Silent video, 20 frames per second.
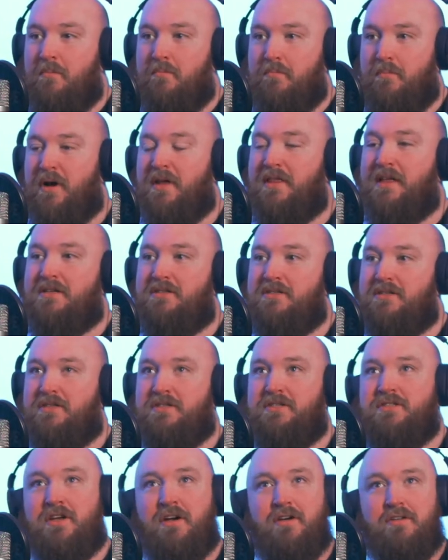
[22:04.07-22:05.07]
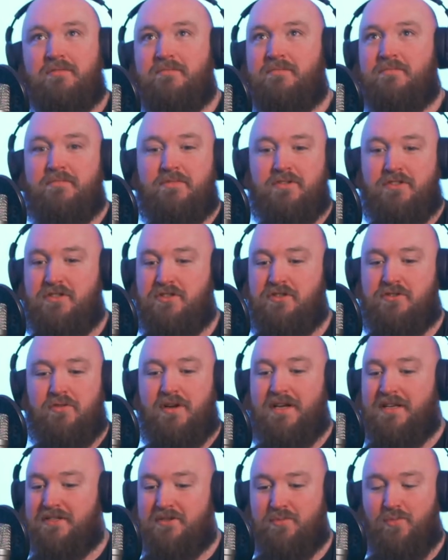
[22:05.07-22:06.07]
but there's just certain
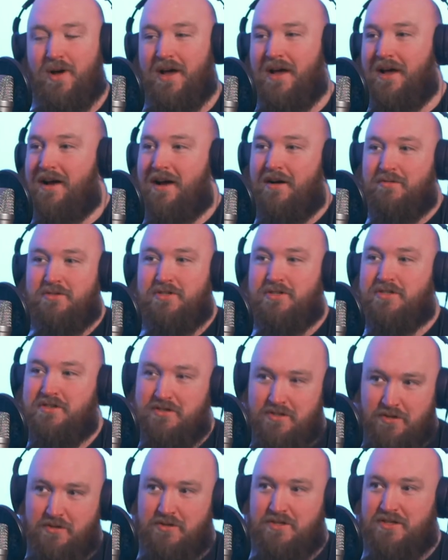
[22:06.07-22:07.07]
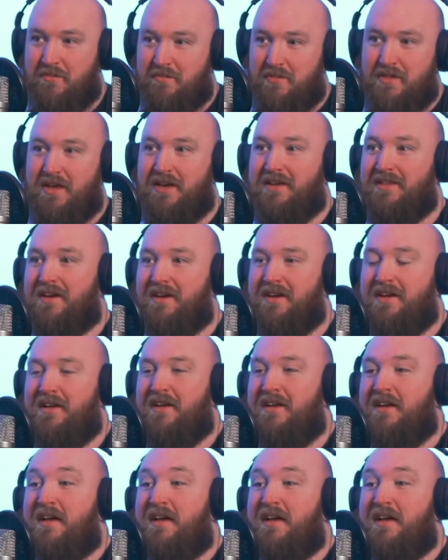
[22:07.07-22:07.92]
streets where I'll just do something that